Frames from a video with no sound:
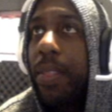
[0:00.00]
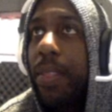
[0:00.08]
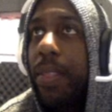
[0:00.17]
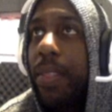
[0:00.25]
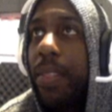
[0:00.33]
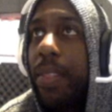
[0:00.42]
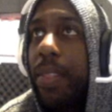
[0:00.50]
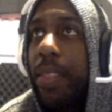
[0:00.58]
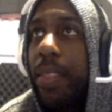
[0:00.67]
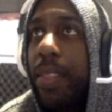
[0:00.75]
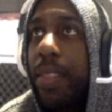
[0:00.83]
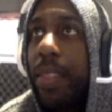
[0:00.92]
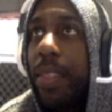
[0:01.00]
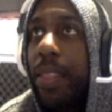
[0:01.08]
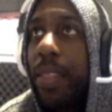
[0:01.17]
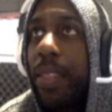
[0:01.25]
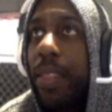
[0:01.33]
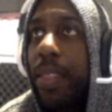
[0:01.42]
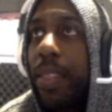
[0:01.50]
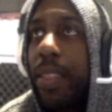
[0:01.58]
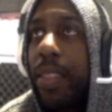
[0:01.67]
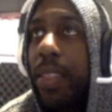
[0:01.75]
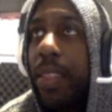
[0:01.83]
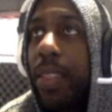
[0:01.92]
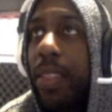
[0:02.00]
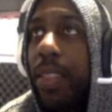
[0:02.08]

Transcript: [no speech]